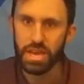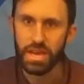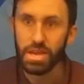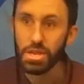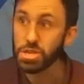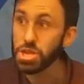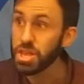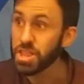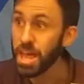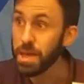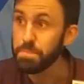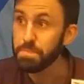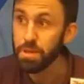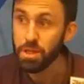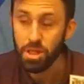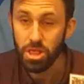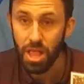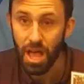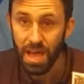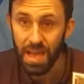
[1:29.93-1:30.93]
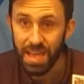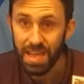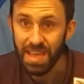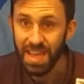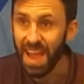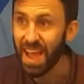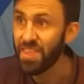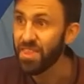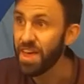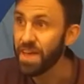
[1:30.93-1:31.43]
So they play
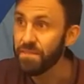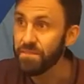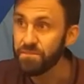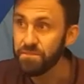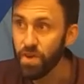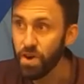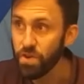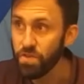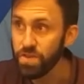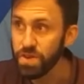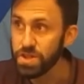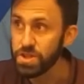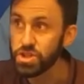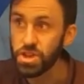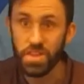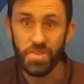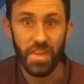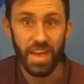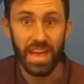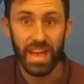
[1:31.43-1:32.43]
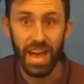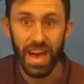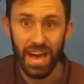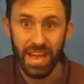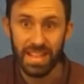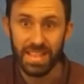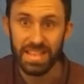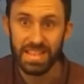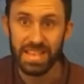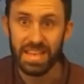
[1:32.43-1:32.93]
and they forage and they
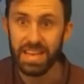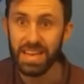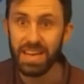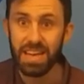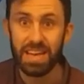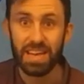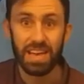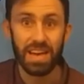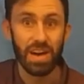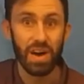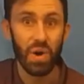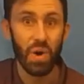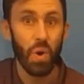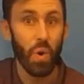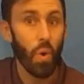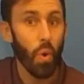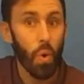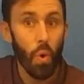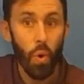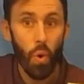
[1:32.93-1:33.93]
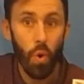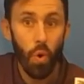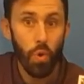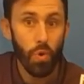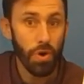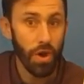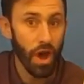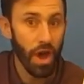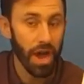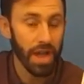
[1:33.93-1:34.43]
hunt all
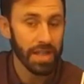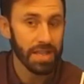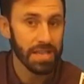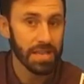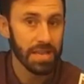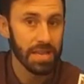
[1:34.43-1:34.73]
night.